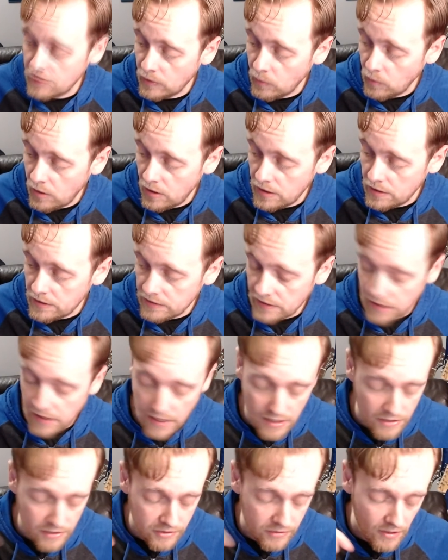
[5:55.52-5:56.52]
1
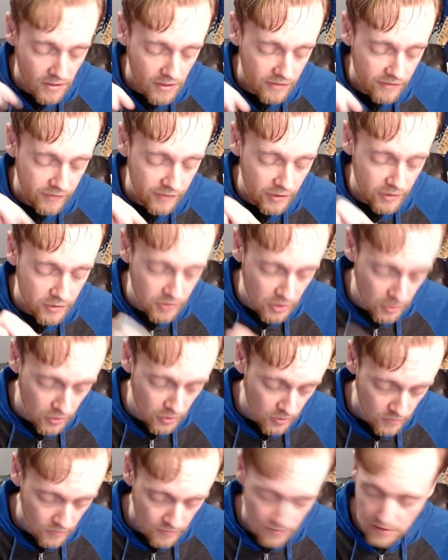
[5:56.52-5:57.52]
and a Stratosphere
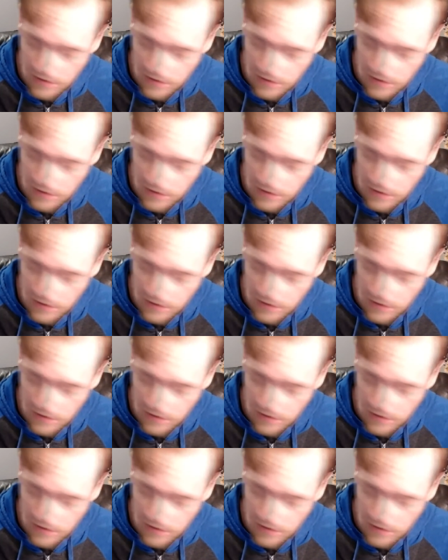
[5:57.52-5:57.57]
2.